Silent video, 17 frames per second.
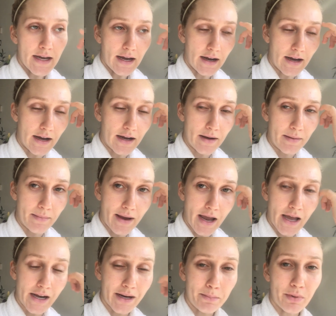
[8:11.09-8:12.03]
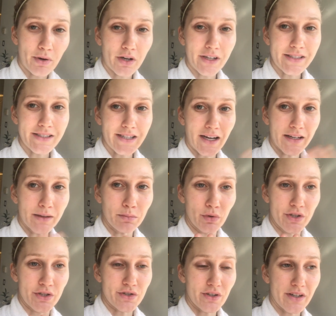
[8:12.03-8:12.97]
and I put a ton of
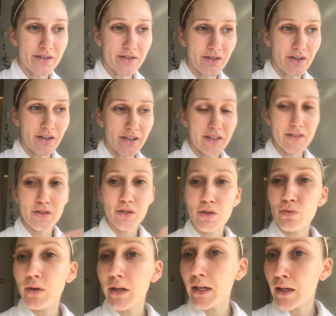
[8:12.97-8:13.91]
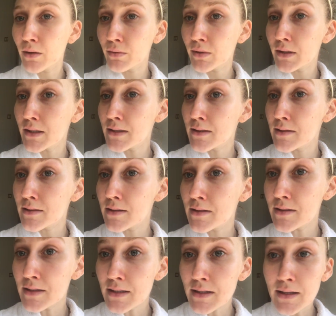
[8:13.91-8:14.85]
moisturizer on it, so you can't really
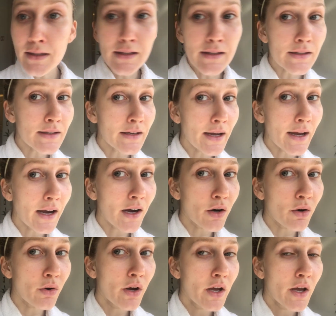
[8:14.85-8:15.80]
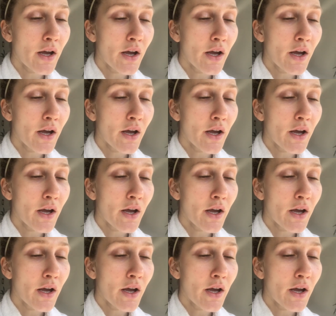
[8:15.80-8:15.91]
see it now,